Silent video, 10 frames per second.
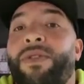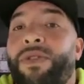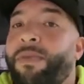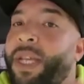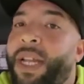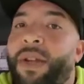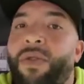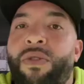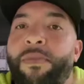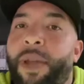should be getting all
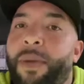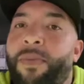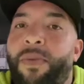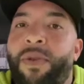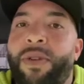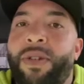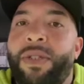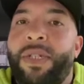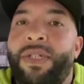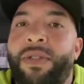your paperwork
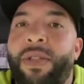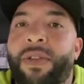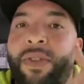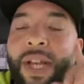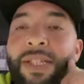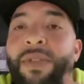since you live here.